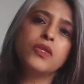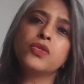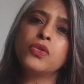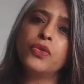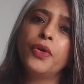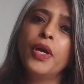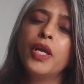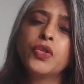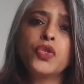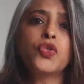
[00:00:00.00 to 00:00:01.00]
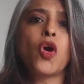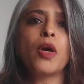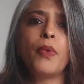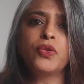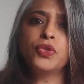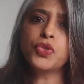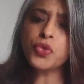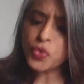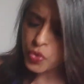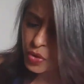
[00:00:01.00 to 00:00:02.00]
So it could talk about
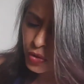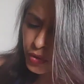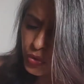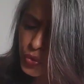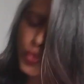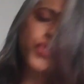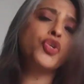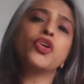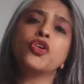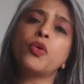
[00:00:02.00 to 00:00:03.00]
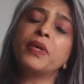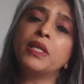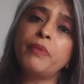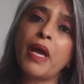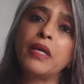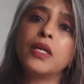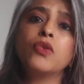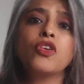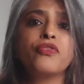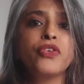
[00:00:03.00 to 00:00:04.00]
the socio-economical
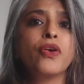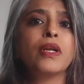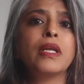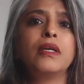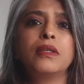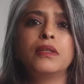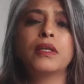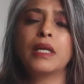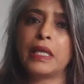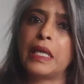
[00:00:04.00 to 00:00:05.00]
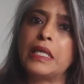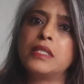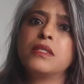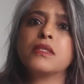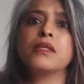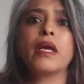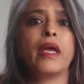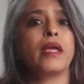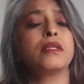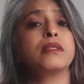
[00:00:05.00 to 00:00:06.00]
background of your client,
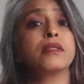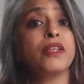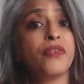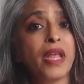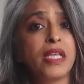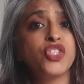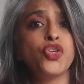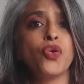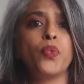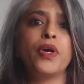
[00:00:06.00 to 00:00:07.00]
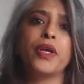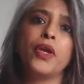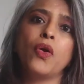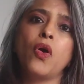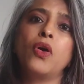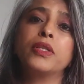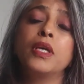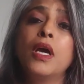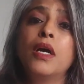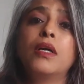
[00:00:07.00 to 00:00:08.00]
and the range you're working on.
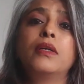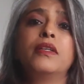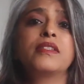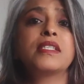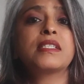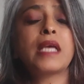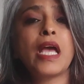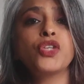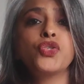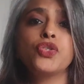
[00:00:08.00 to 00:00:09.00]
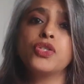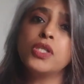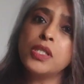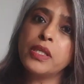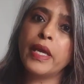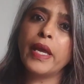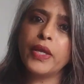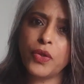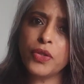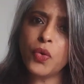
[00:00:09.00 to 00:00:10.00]
Is it casual?
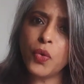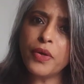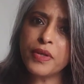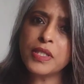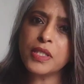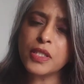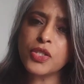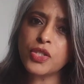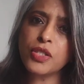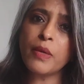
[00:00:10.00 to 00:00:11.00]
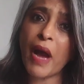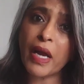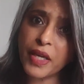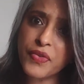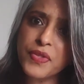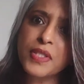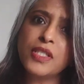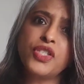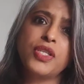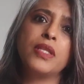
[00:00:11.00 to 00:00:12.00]
The whole research, the market
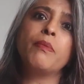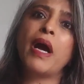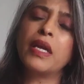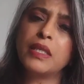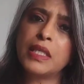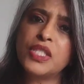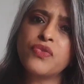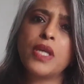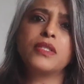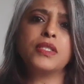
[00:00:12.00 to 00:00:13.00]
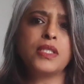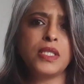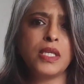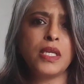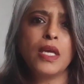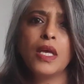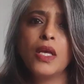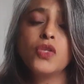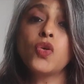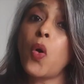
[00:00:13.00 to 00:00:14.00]
research and the marketing strategy.
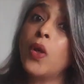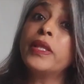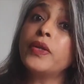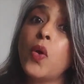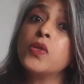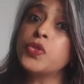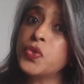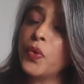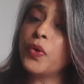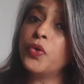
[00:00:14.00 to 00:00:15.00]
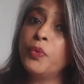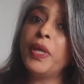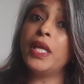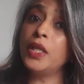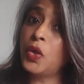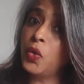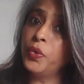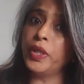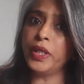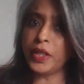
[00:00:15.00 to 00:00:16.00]
So all that also could be
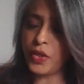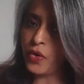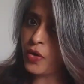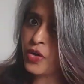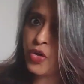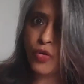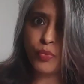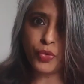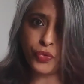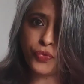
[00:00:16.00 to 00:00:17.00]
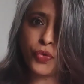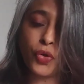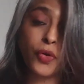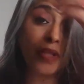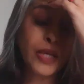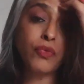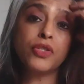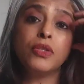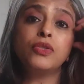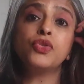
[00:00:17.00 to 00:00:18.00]
included in your portfolio. That
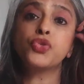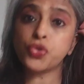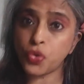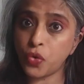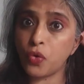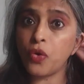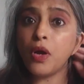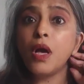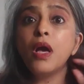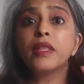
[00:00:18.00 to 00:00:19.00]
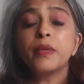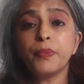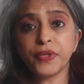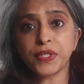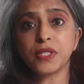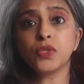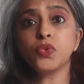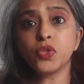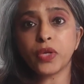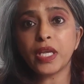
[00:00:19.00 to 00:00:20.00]
will show the person
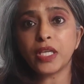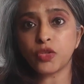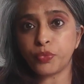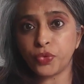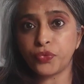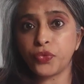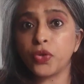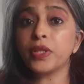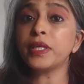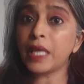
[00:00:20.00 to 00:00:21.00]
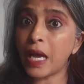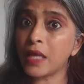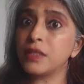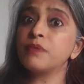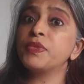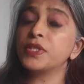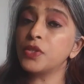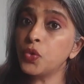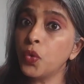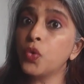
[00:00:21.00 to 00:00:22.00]
who is looking at your portfolio that, yeah, this
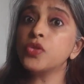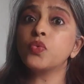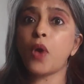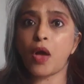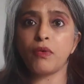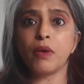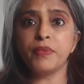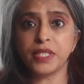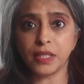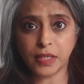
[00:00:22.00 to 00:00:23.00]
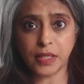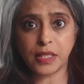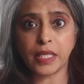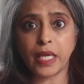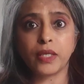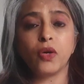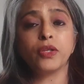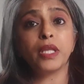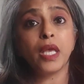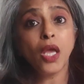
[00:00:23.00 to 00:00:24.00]
person knows how a business is done, or
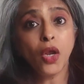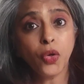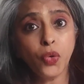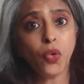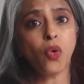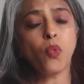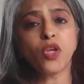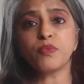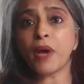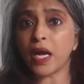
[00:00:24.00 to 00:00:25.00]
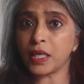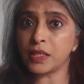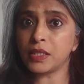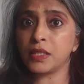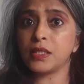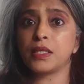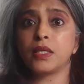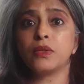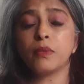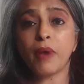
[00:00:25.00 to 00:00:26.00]
they know what market is
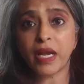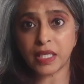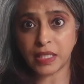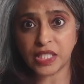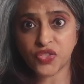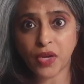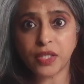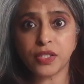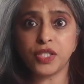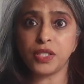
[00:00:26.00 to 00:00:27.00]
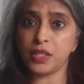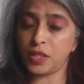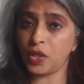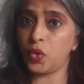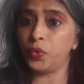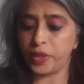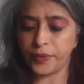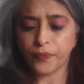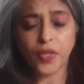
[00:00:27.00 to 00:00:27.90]
and the marketing strategy included.